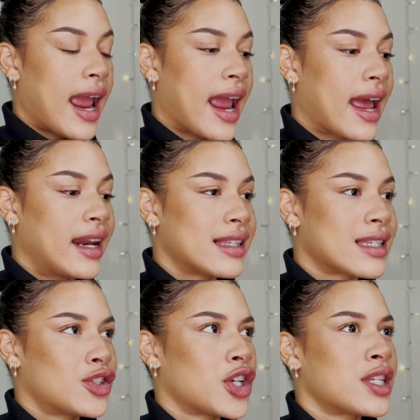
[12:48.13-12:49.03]
And it's
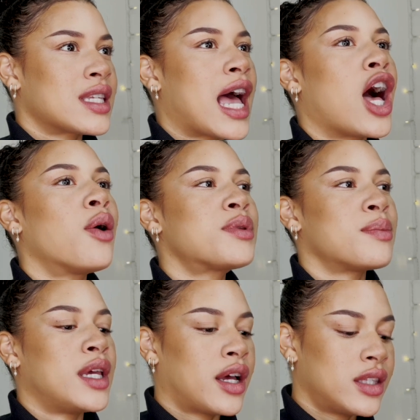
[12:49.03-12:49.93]
just helped
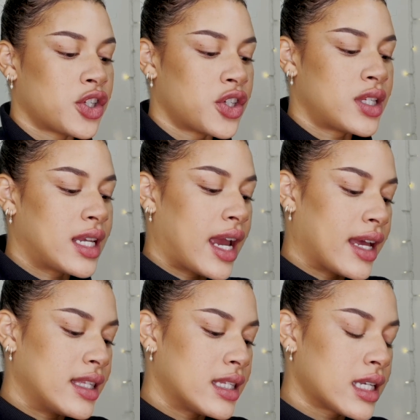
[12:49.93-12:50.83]
me
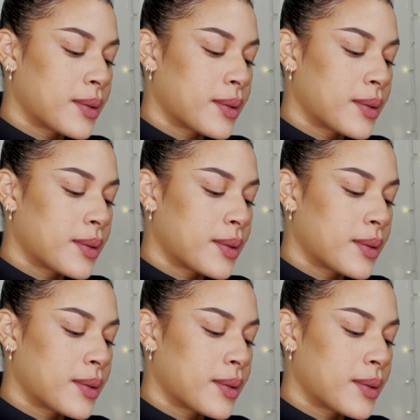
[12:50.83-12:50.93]
understand